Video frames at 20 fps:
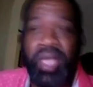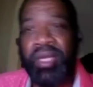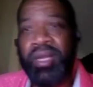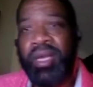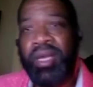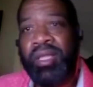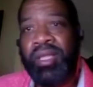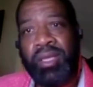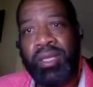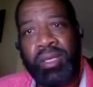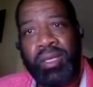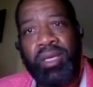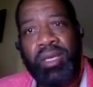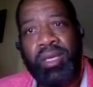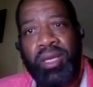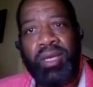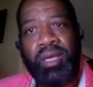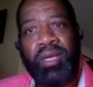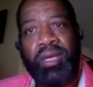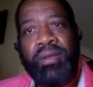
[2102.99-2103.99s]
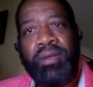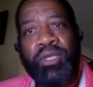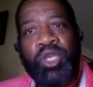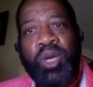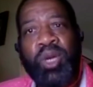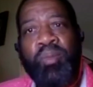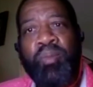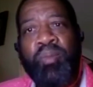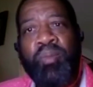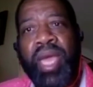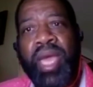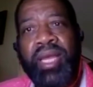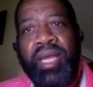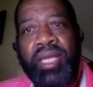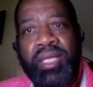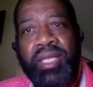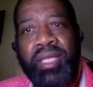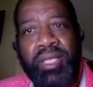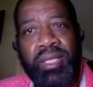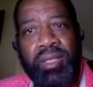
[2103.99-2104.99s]
another
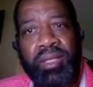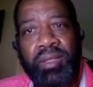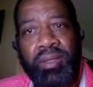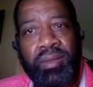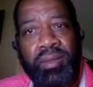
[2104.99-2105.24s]
tremendous